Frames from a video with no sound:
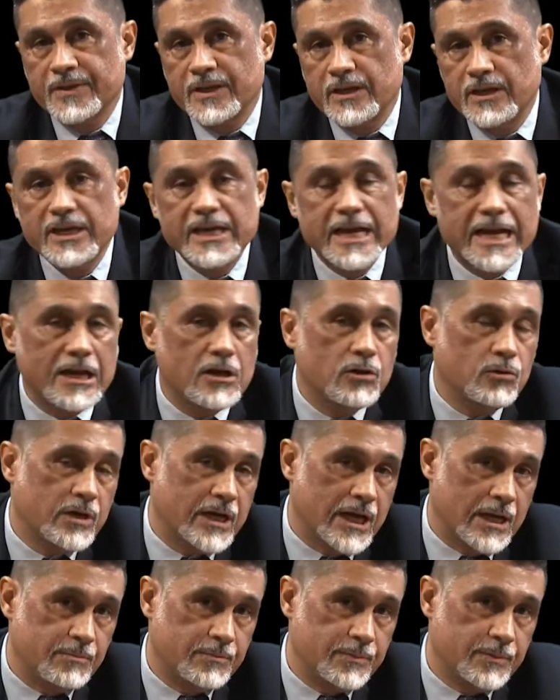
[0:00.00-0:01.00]
yellow
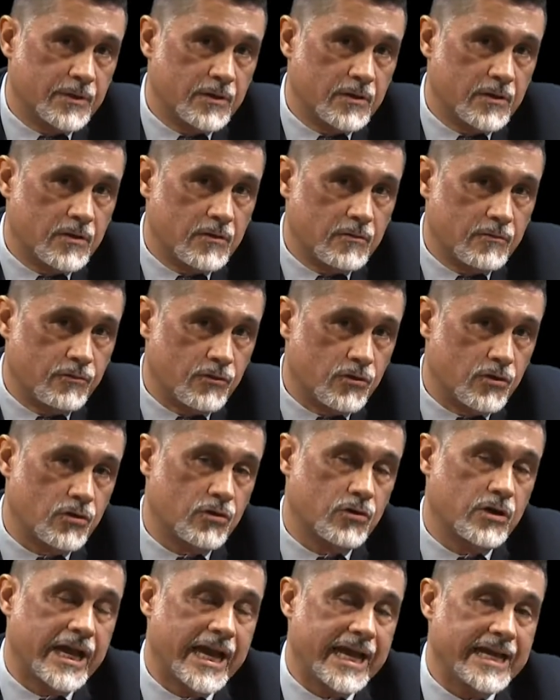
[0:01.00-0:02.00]
cap for
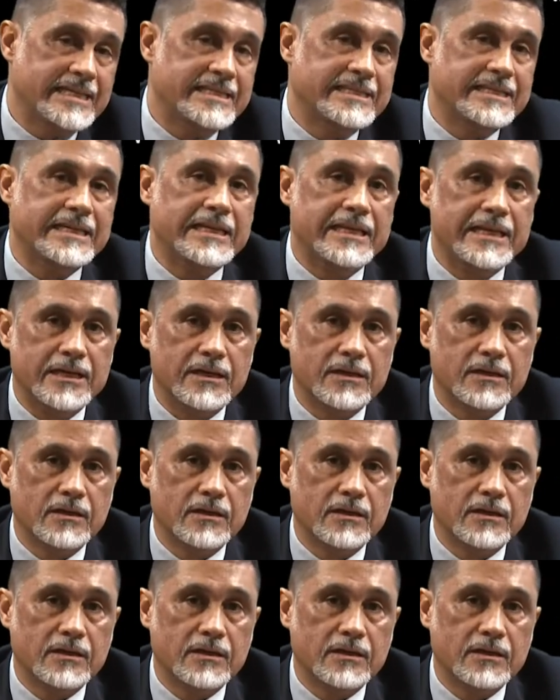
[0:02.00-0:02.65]
ACD,